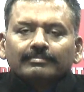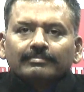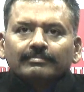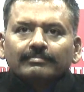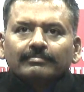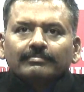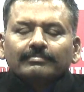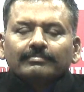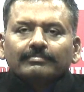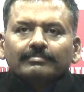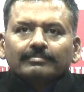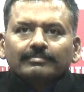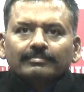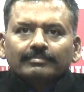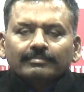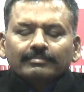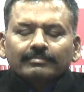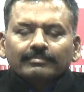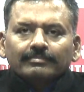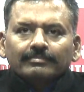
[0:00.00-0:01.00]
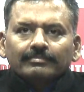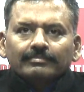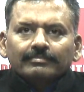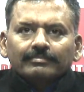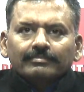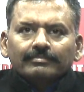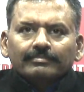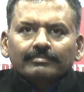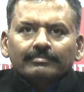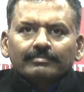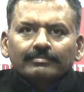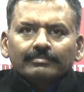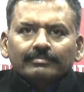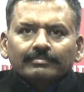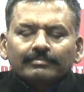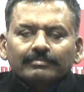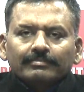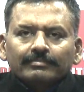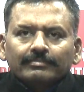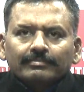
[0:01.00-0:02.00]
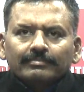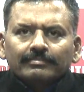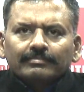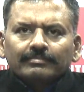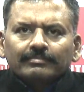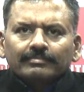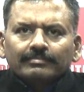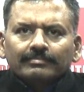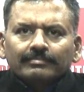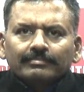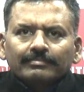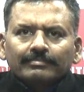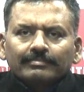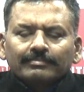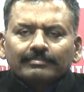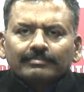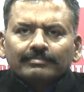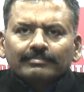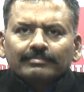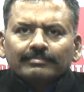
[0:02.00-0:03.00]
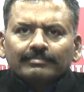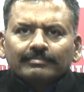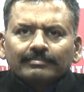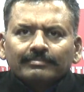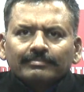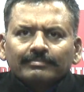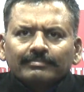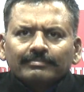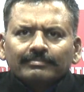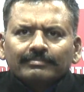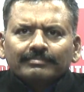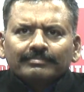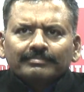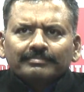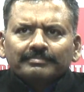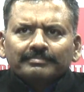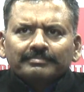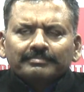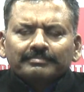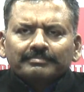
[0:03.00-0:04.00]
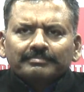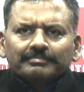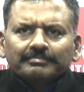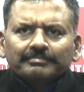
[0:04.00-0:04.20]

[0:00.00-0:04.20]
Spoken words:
[no speech]